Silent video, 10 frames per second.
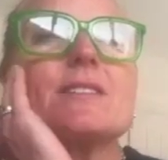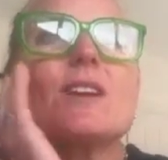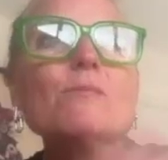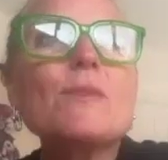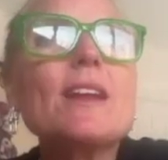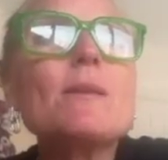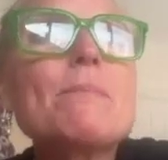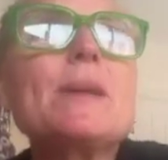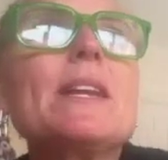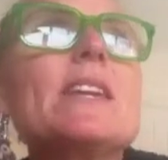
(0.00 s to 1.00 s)
I don't really
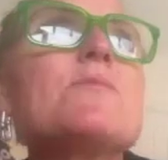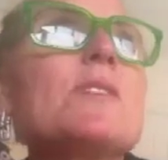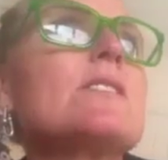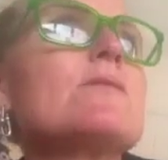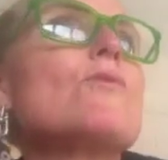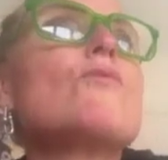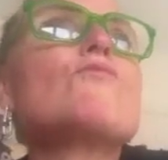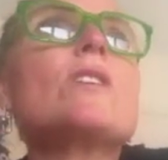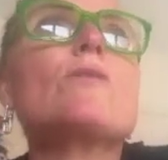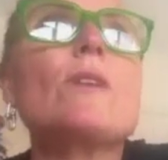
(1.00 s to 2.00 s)
believe in
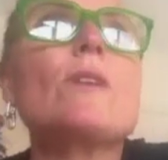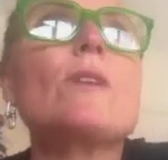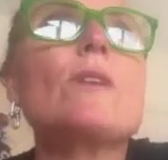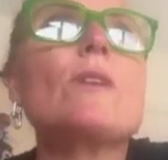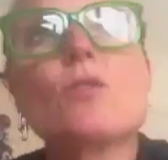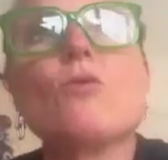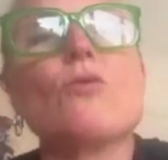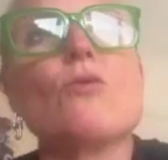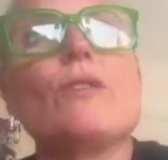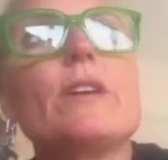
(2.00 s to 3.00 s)
regrets
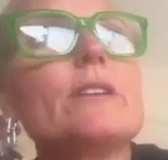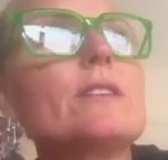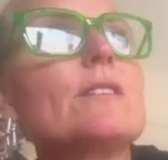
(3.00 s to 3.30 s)
or,